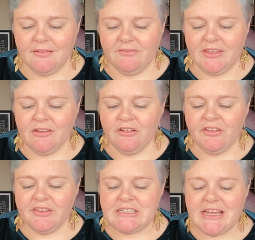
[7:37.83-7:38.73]
Feel
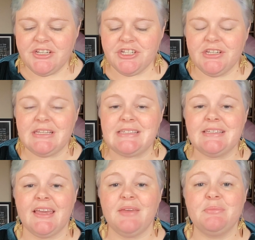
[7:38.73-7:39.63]
the tension
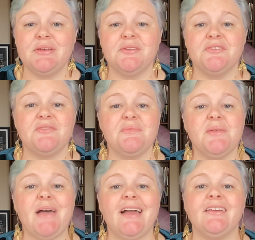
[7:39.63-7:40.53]
escape from the
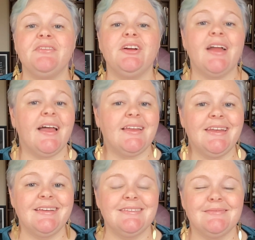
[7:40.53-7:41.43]
back of your head
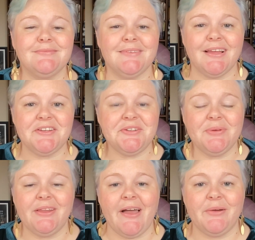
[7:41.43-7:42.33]
as you
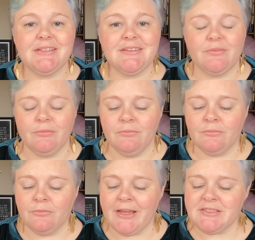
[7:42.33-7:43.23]
allow it to
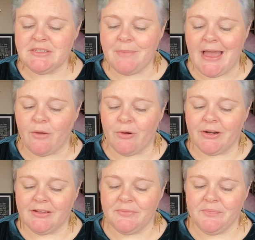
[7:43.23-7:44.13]
rest backward.